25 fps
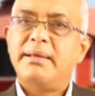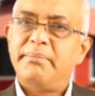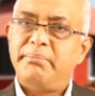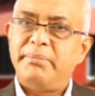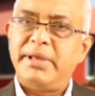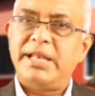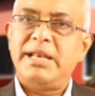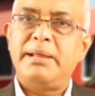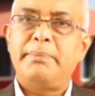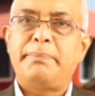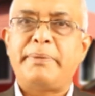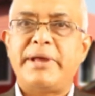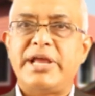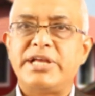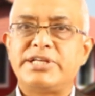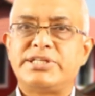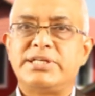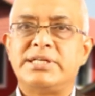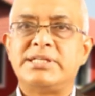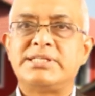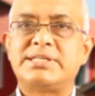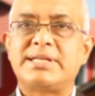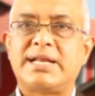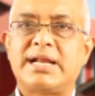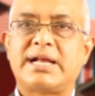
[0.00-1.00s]
Many
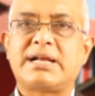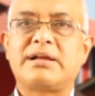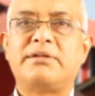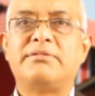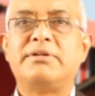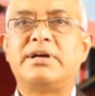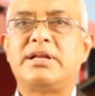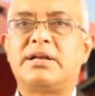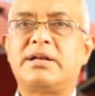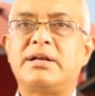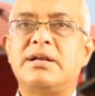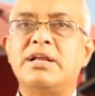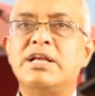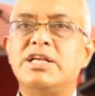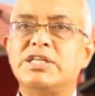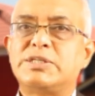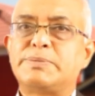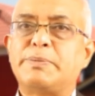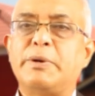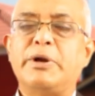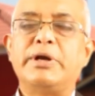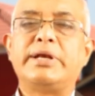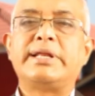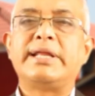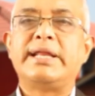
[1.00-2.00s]
patients recover
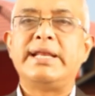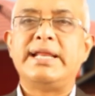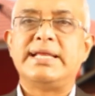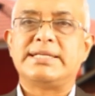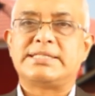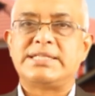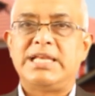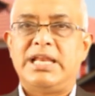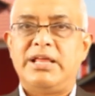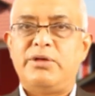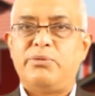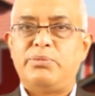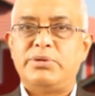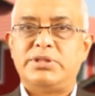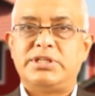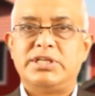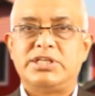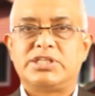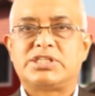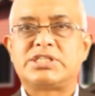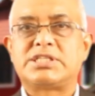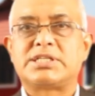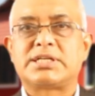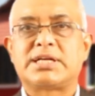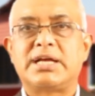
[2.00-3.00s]
spontaneously with
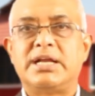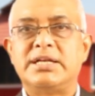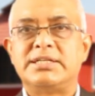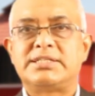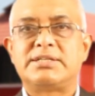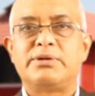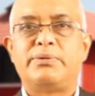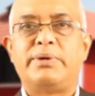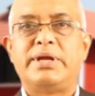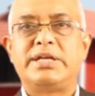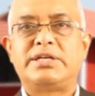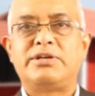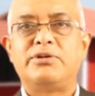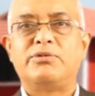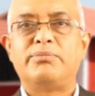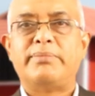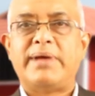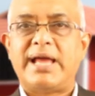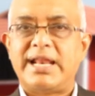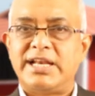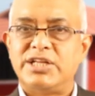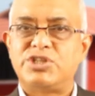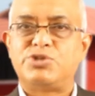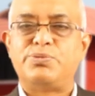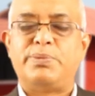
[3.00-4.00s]
this conservative
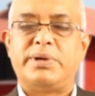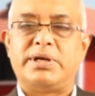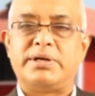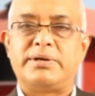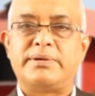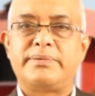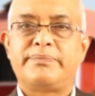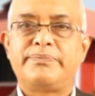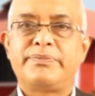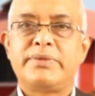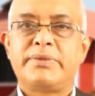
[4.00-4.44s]
management.